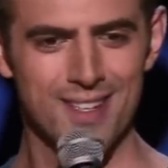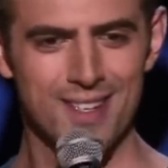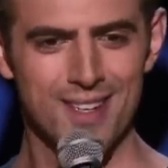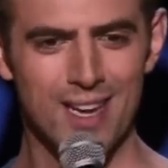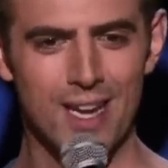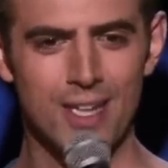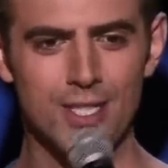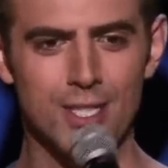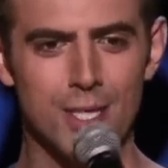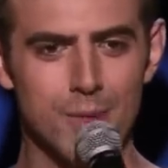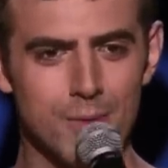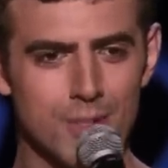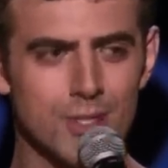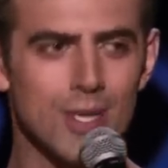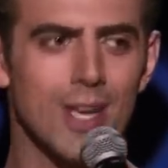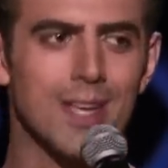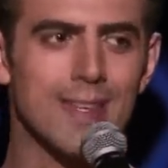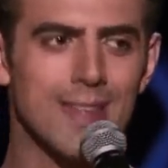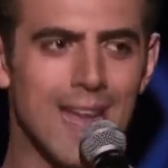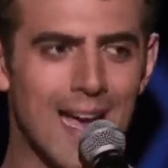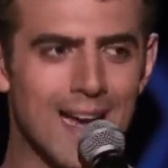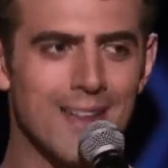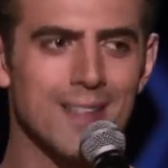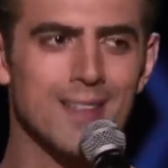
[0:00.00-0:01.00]
And she was like,
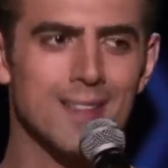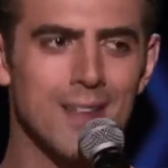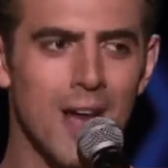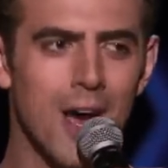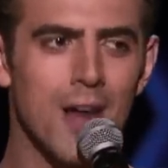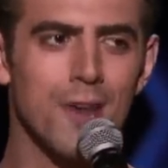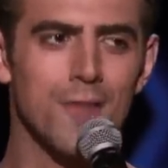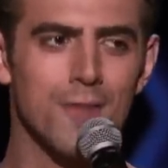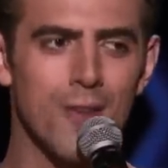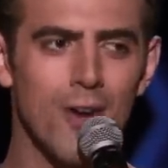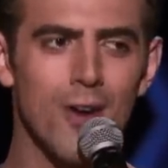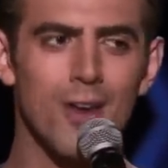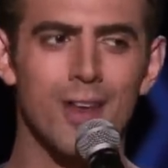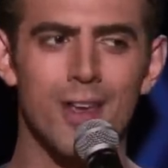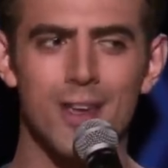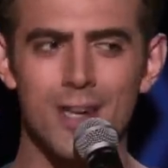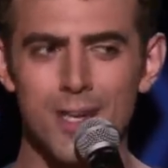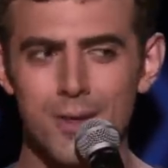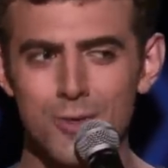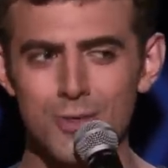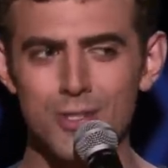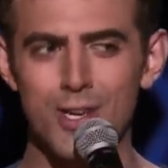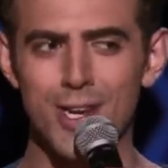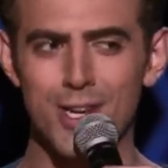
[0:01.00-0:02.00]
that is not funny. And
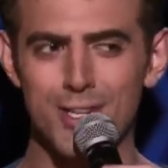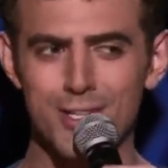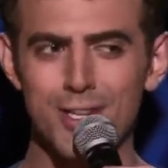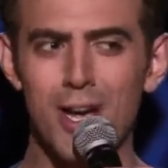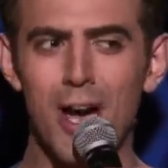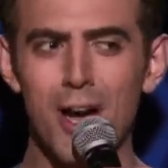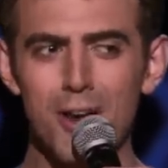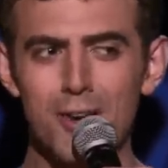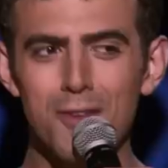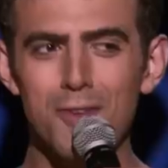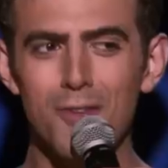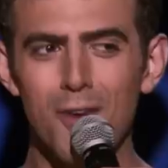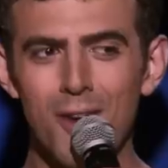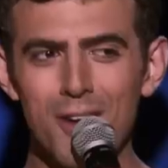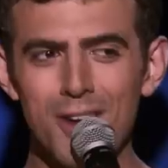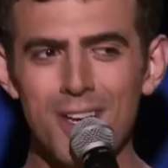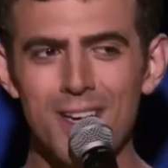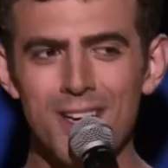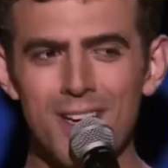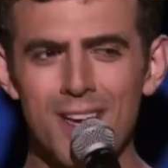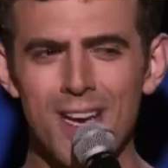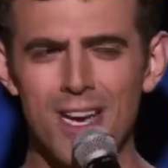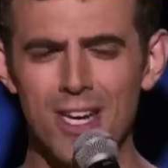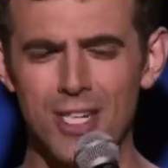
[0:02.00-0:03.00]
he was like, it's kind of funny.
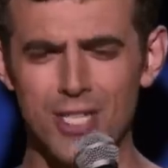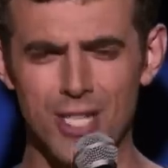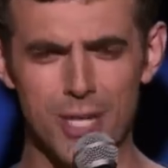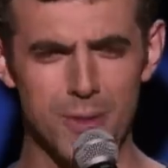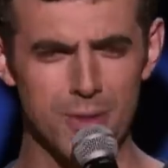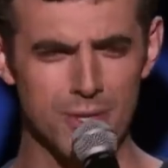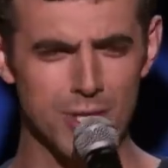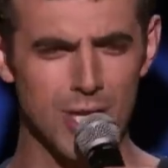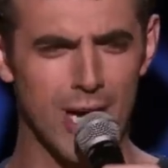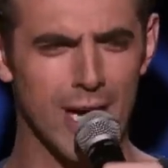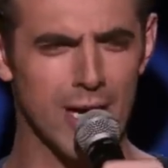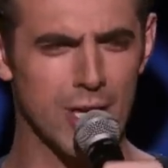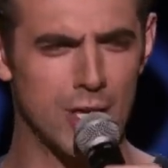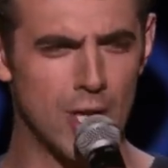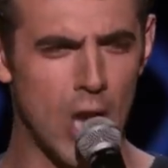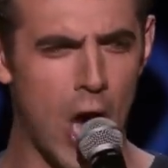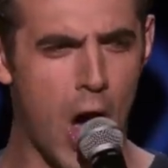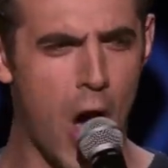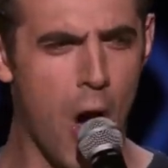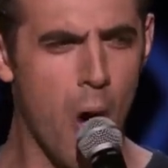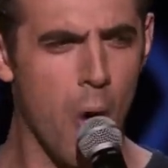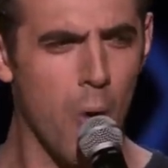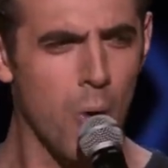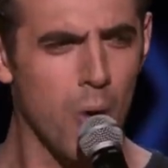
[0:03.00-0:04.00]
And she was like,
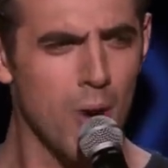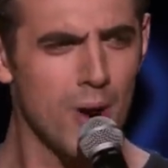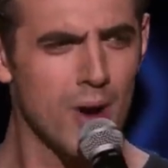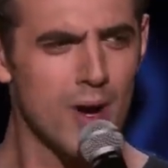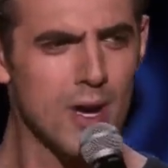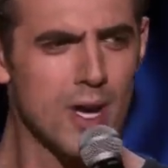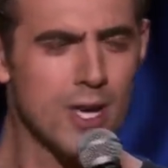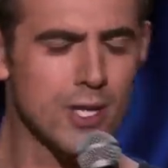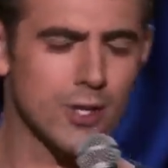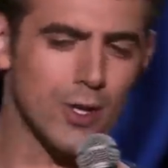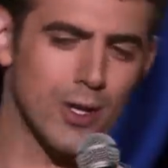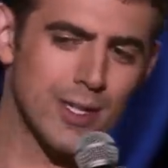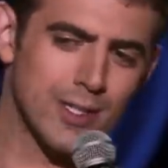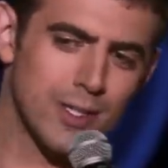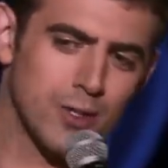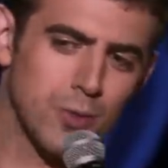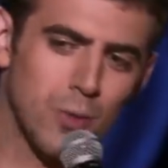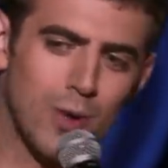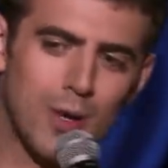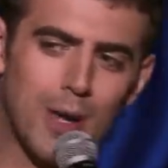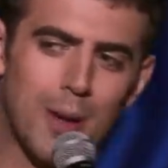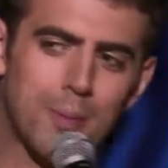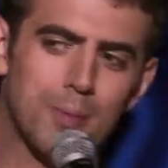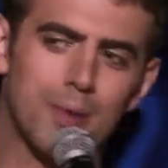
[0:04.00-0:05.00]
no. So I just
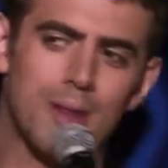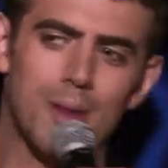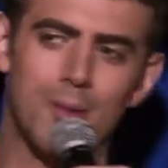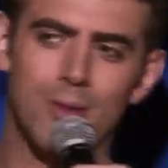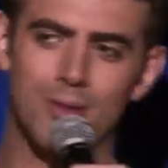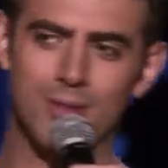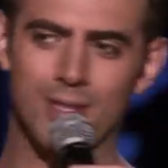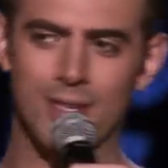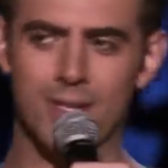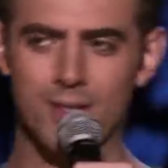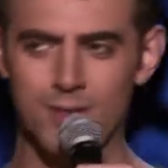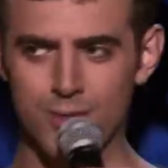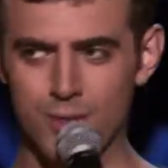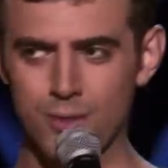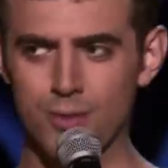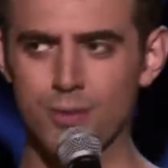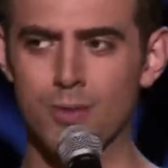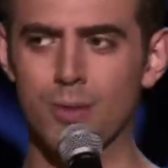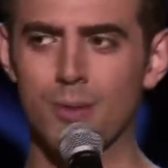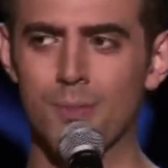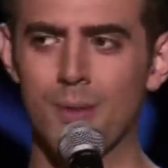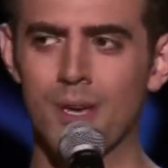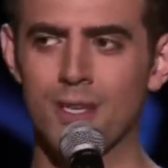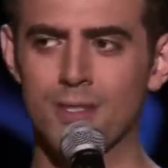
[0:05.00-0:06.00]
went up to them. I was like, excuse
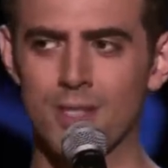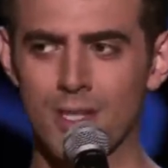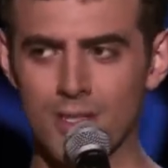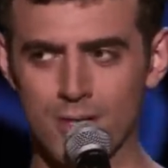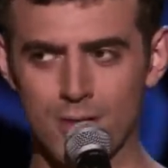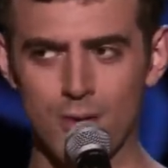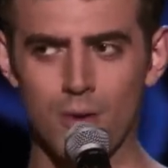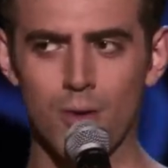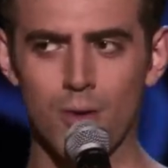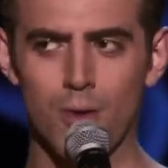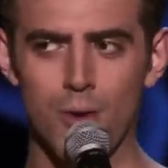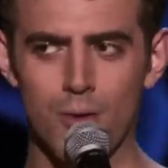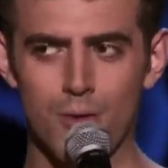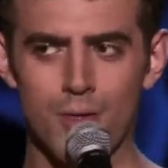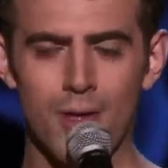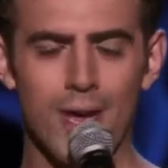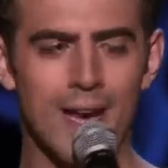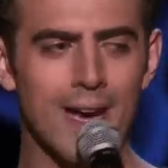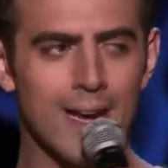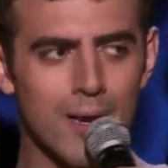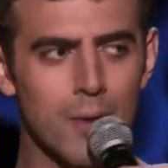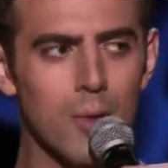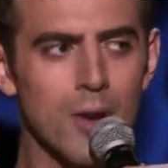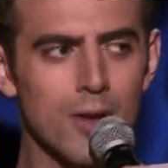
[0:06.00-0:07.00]
me, miss. I saw the whole thing
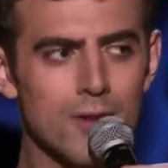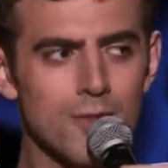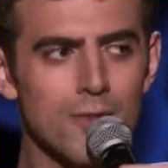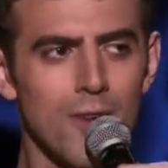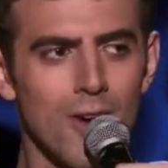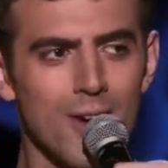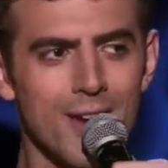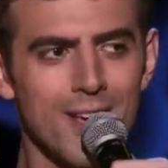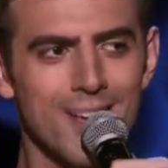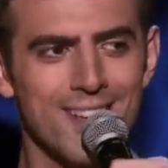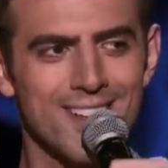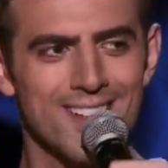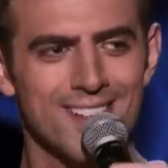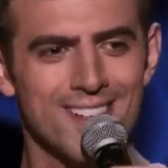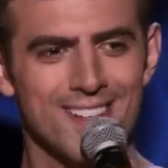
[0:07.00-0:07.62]
and it was funny.